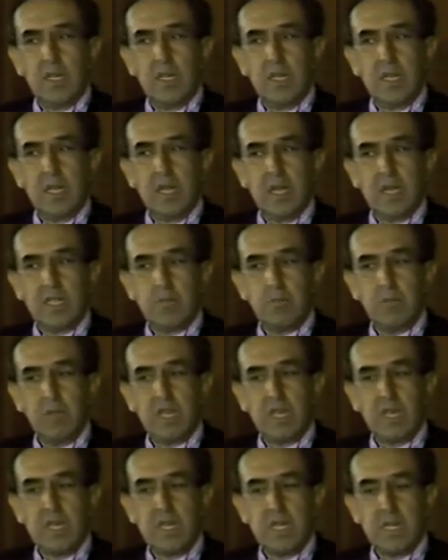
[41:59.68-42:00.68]
it has
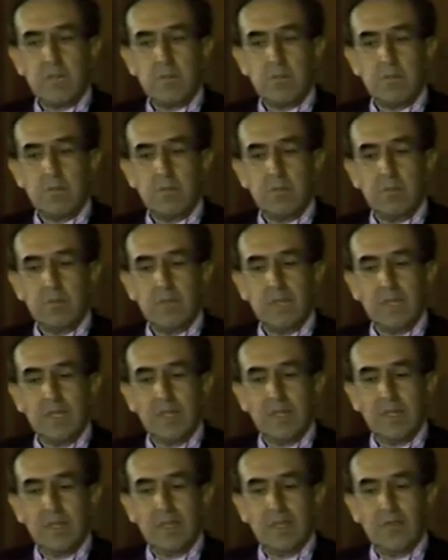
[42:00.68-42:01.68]
become,
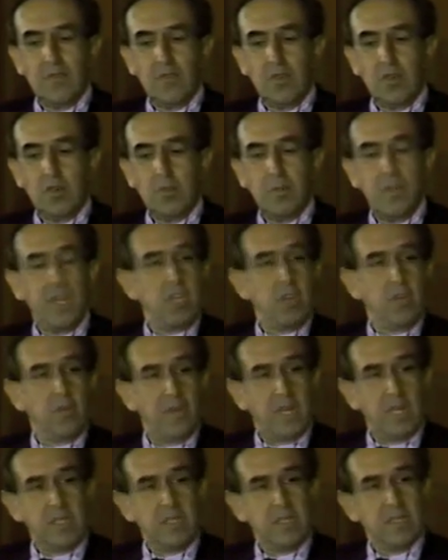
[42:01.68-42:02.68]
for many of
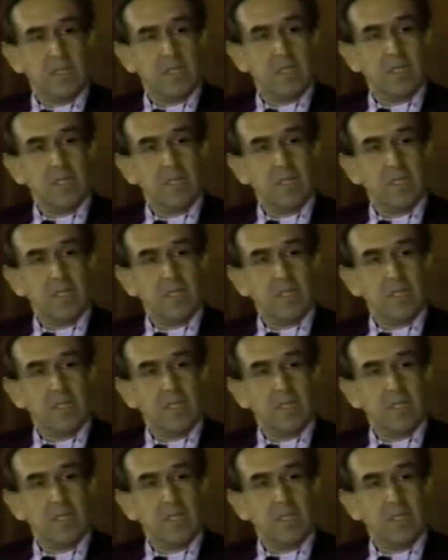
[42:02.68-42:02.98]
us,